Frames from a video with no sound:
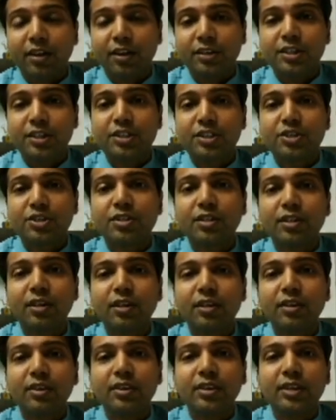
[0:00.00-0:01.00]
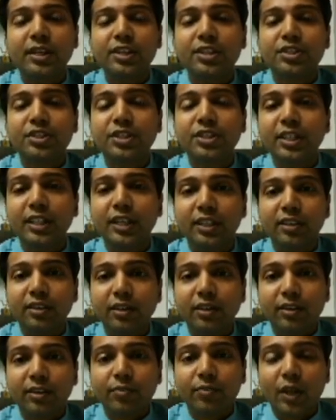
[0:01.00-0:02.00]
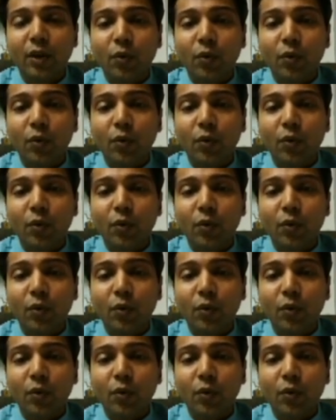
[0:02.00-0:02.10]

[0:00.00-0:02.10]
the registered lease deed